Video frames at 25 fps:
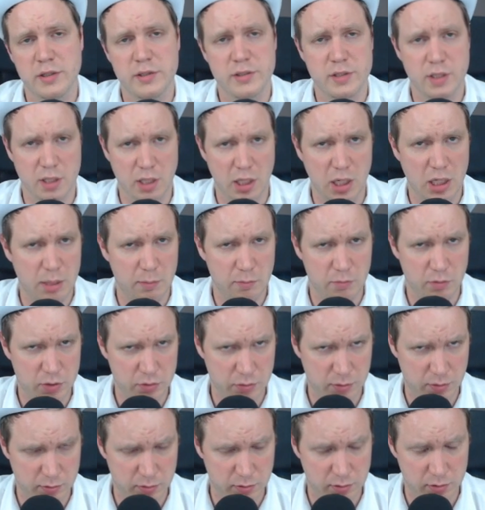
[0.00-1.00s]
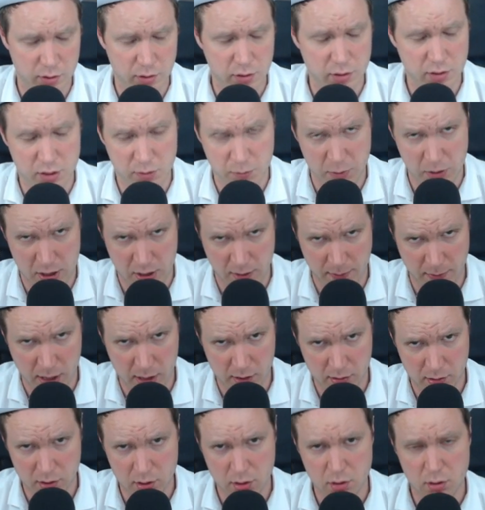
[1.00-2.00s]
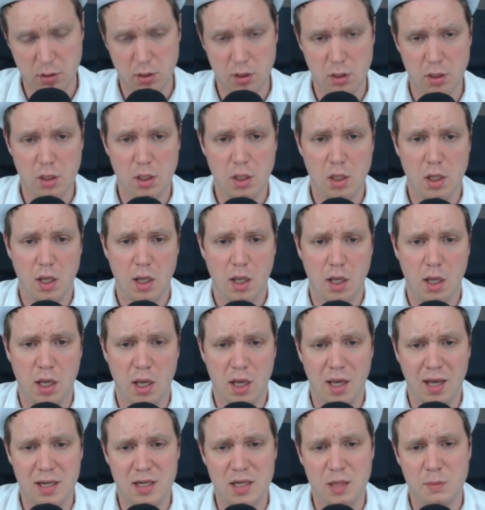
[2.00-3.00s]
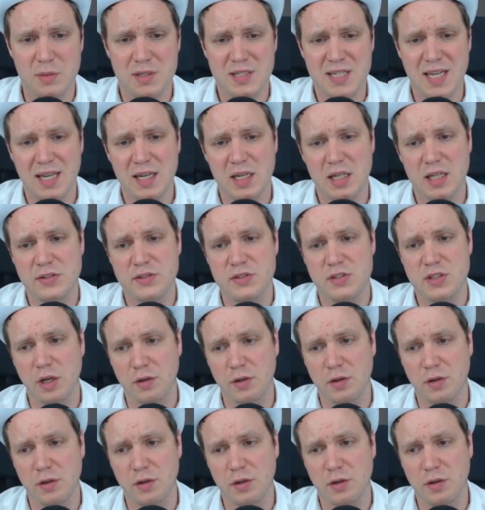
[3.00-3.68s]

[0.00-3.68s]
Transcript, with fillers: is the game which we will not speak about, uh, and number ten is